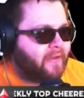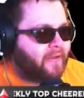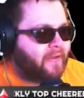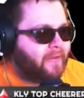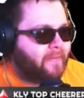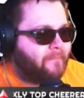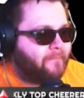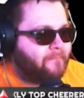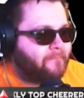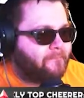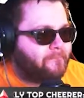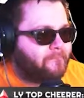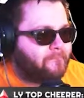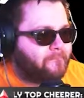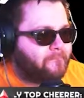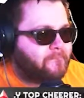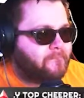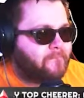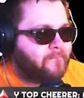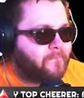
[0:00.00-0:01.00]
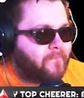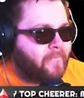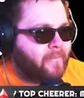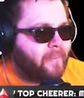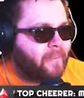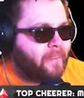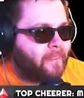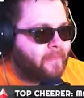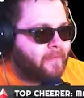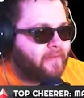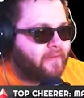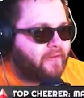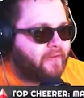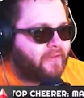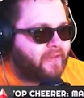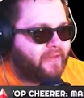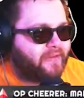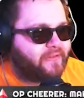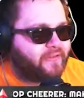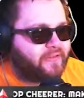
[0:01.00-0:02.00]
Okay.
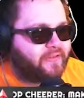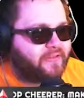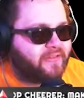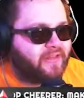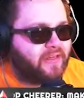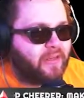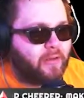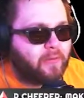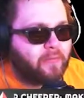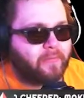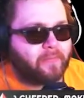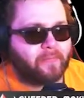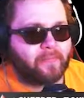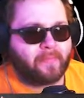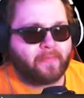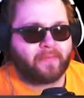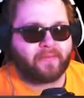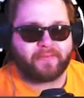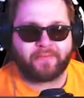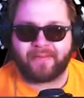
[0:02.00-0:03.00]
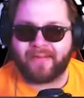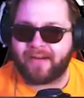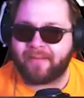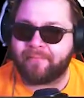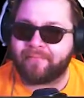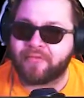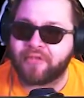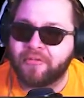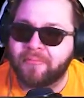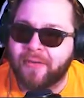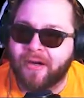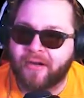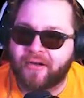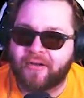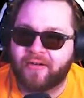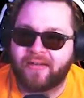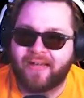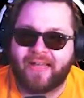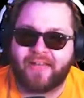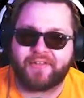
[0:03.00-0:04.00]
Nice. Good to know. So we got a blue
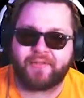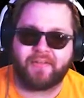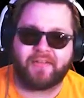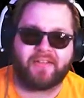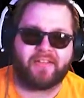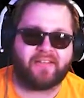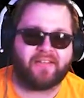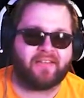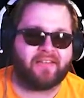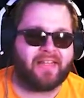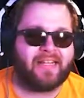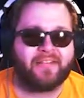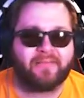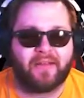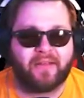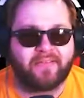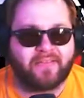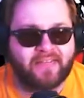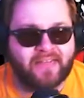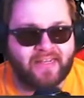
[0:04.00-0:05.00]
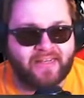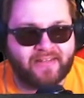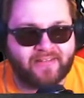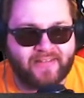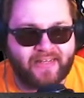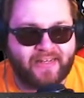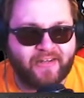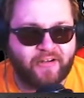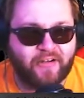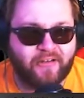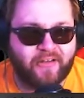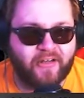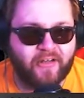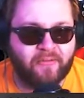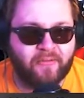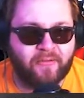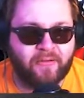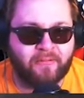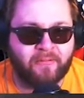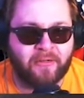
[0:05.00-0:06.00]
marker now, so we can just, that's why I was saying
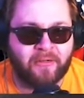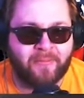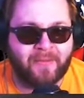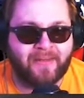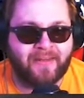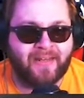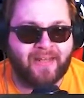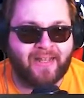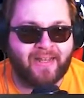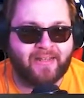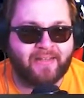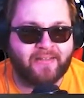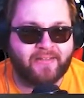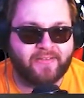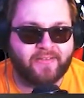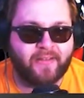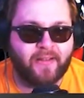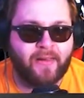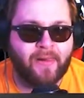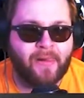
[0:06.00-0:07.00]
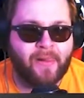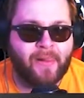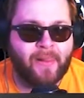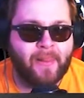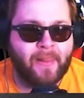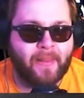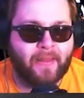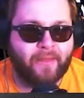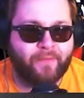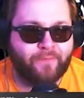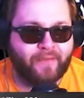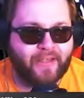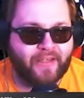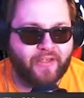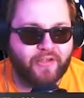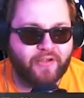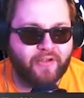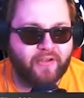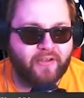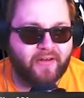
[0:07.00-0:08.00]
earlier, where it'd be nice if
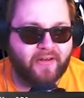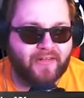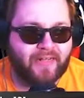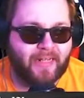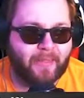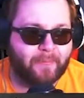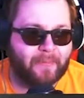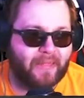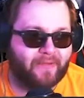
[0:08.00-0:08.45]
I could